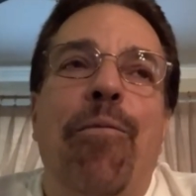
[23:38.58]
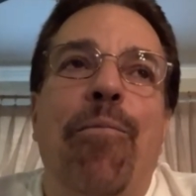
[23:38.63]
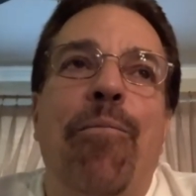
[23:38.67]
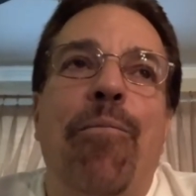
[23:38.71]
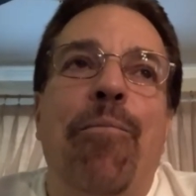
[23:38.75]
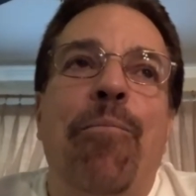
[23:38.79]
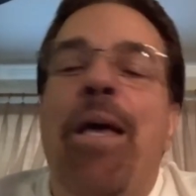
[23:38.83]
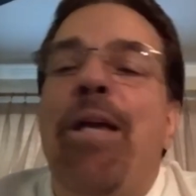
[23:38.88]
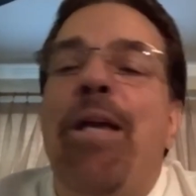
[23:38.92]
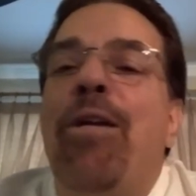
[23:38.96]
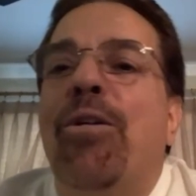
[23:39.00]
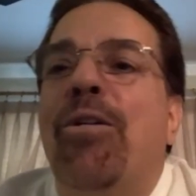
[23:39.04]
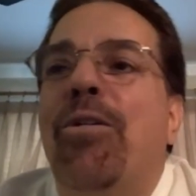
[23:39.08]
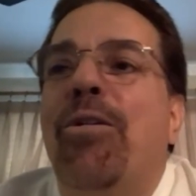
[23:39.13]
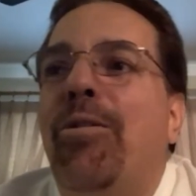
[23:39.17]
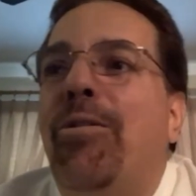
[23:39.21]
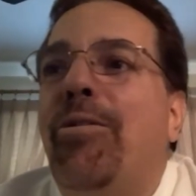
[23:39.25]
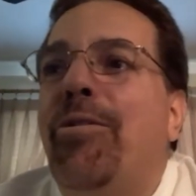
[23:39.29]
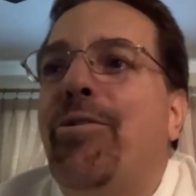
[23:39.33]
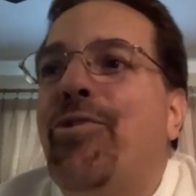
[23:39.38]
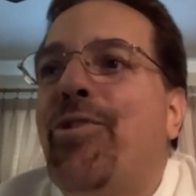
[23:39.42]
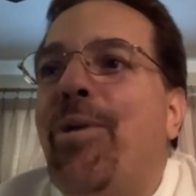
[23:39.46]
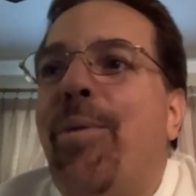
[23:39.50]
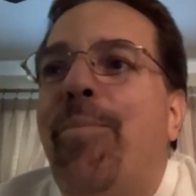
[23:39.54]

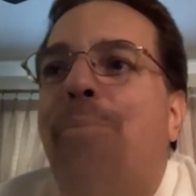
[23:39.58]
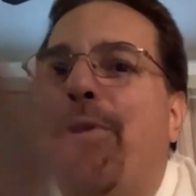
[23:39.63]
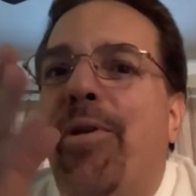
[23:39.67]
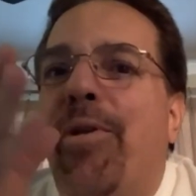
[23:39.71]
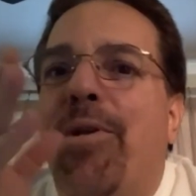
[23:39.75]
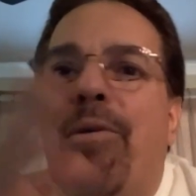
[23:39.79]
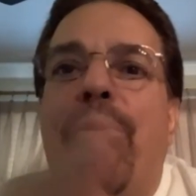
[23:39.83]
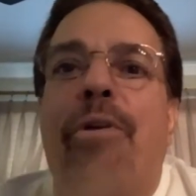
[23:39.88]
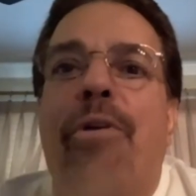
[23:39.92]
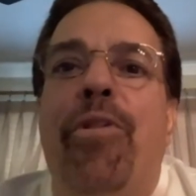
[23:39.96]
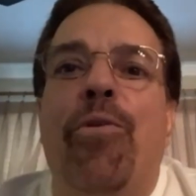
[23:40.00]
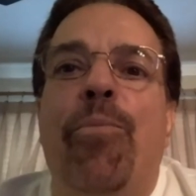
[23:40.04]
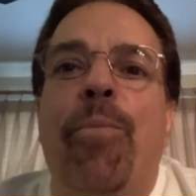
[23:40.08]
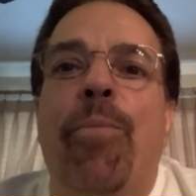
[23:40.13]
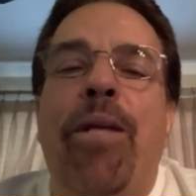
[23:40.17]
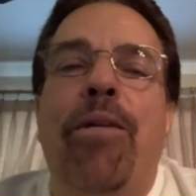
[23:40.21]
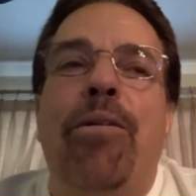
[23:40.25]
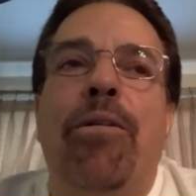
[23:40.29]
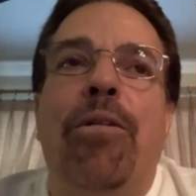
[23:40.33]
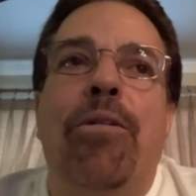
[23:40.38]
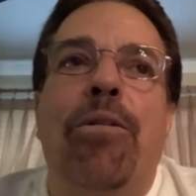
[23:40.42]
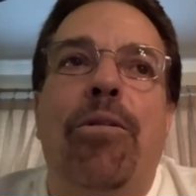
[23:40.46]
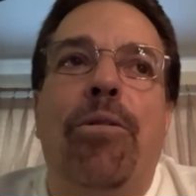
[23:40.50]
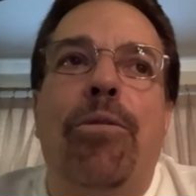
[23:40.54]
medical something or other,
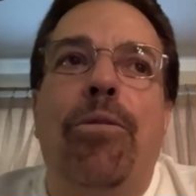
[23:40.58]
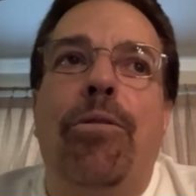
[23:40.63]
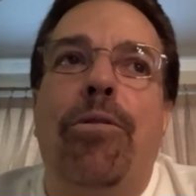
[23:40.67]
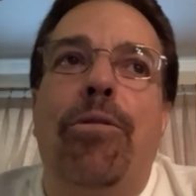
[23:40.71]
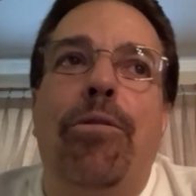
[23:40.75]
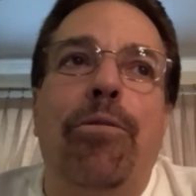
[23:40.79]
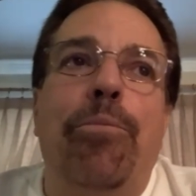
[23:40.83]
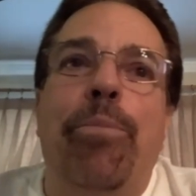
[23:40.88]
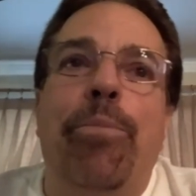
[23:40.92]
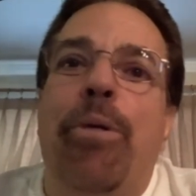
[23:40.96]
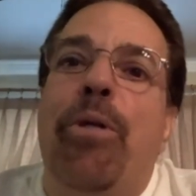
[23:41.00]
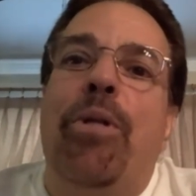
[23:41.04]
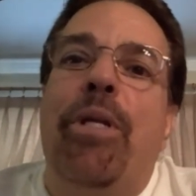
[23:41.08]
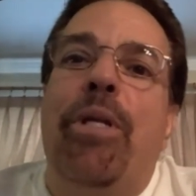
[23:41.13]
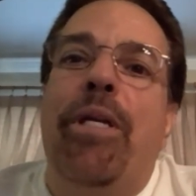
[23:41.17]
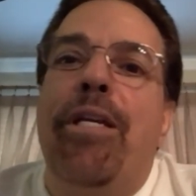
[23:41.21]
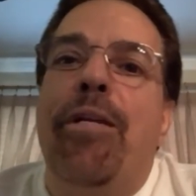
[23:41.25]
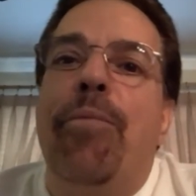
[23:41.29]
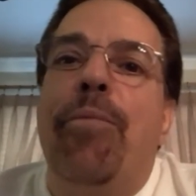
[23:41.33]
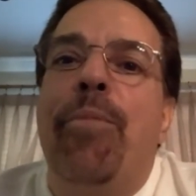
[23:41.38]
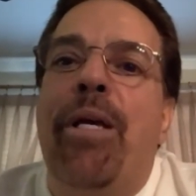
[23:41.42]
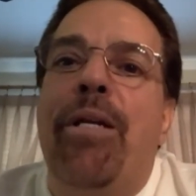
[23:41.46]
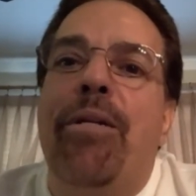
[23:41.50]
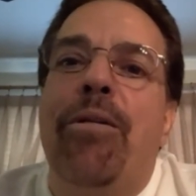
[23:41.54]
medical mm-hmm.
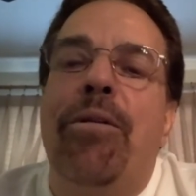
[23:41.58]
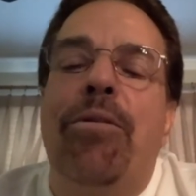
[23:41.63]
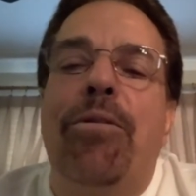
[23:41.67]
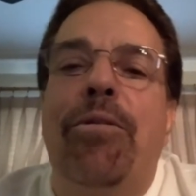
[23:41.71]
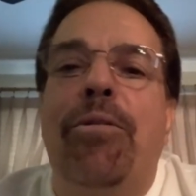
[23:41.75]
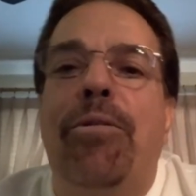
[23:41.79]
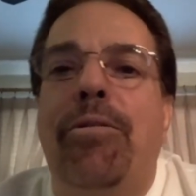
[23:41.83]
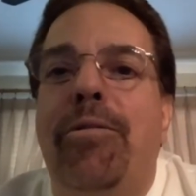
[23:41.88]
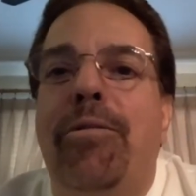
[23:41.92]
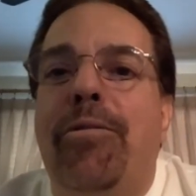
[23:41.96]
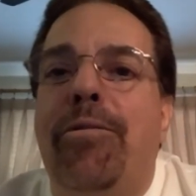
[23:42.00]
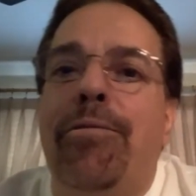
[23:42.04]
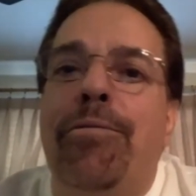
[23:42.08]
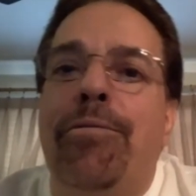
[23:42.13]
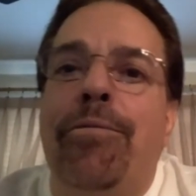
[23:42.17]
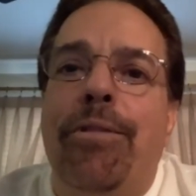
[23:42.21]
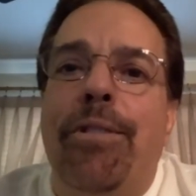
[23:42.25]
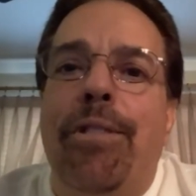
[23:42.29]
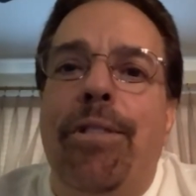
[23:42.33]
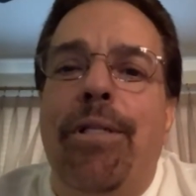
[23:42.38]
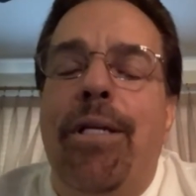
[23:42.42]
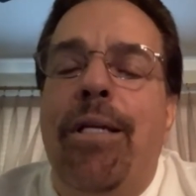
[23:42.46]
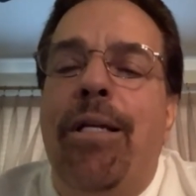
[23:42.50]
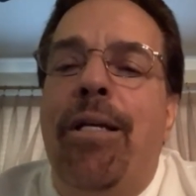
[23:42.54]
billing, medical
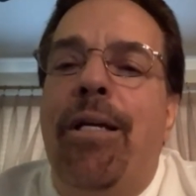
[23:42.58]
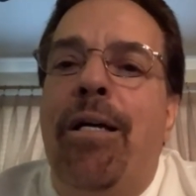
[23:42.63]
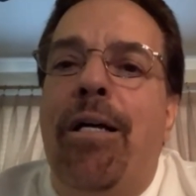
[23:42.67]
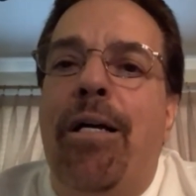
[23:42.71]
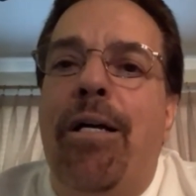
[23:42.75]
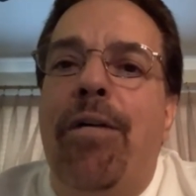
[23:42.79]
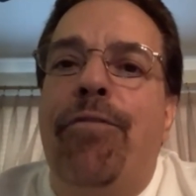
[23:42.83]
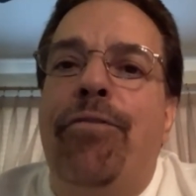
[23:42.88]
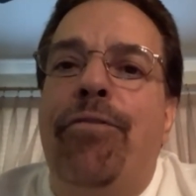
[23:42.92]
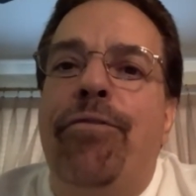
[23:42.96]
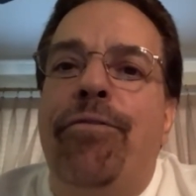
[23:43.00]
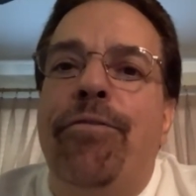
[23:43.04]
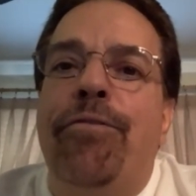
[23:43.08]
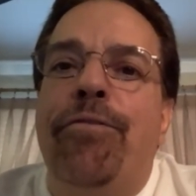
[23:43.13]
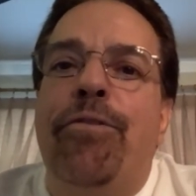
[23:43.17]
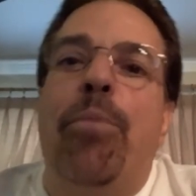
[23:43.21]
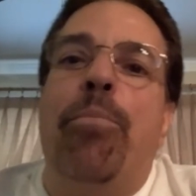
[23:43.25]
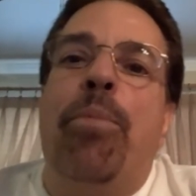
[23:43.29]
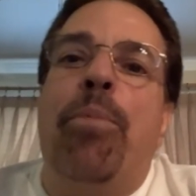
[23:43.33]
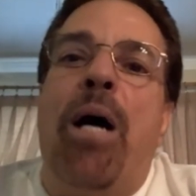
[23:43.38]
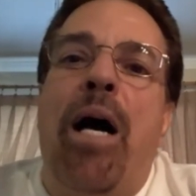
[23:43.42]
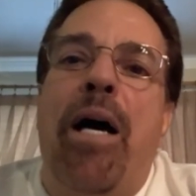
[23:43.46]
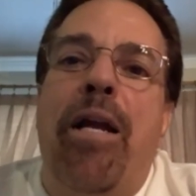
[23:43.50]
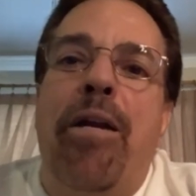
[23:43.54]
uh,
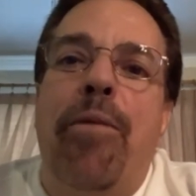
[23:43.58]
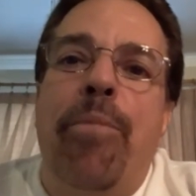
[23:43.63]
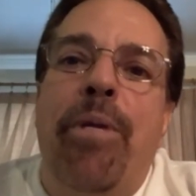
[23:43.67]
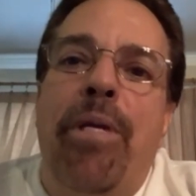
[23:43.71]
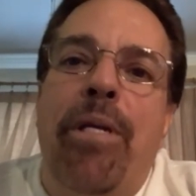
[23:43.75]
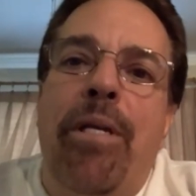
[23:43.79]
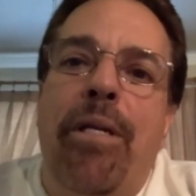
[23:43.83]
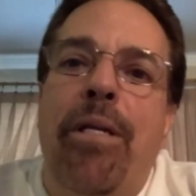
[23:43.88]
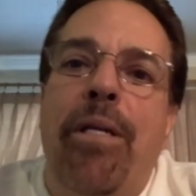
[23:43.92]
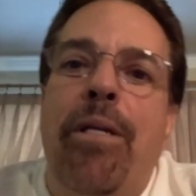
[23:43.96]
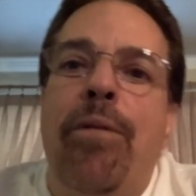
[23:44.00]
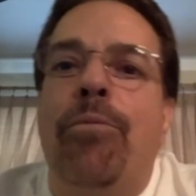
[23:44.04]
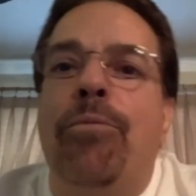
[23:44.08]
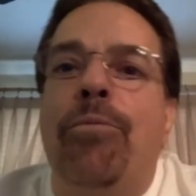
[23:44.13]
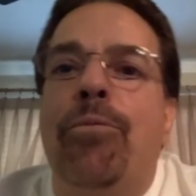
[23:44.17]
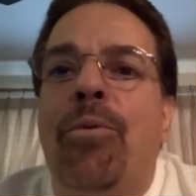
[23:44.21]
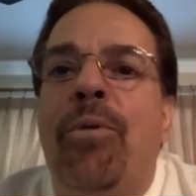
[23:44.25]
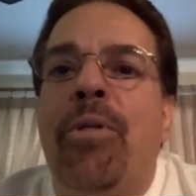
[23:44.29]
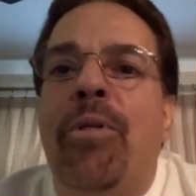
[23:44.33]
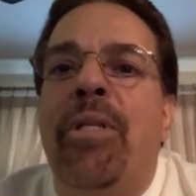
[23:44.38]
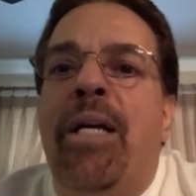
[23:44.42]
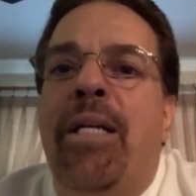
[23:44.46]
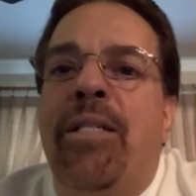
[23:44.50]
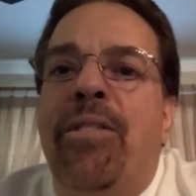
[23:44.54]
phlebotomy and
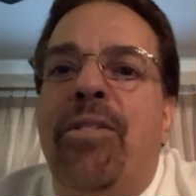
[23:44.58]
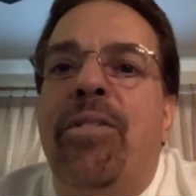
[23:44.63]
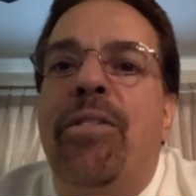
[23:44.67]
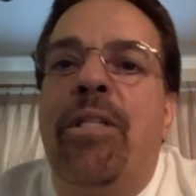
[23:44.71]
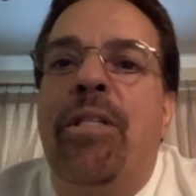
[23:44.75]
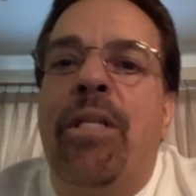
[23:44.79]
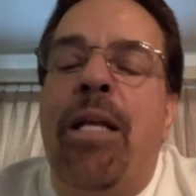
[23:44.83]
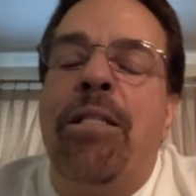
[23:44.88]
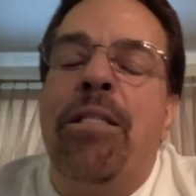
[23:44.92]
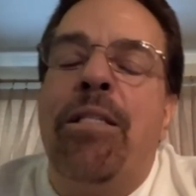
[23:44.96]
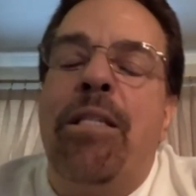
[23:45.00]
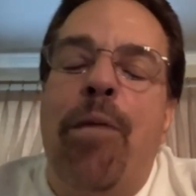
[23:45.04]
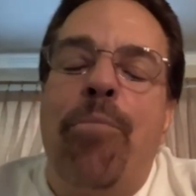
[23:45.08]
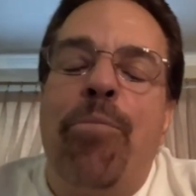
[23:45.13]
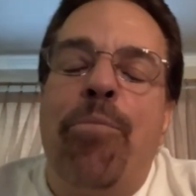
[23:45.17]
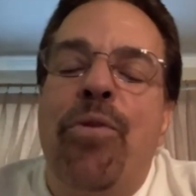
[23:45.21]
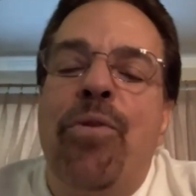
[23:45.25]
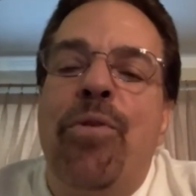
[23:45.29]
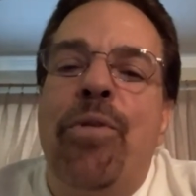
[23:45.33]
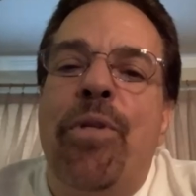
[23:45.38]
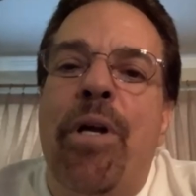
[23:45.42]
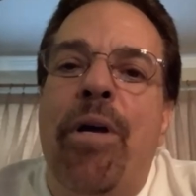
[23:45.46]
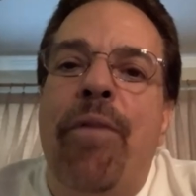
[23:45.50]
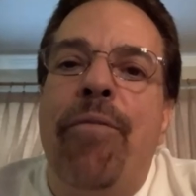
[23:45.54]
all that that type of
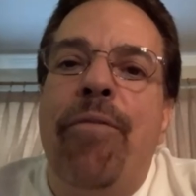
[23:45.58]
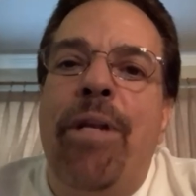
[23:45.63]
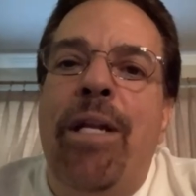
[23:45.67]
stuff.